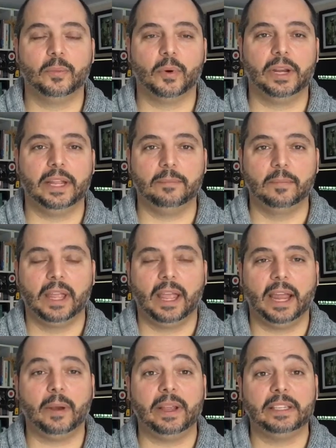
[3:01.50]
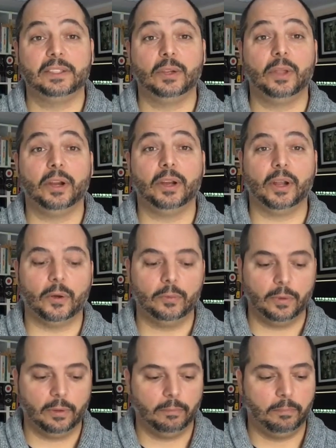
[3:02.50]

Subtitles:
2.8. Anyway, so there you go.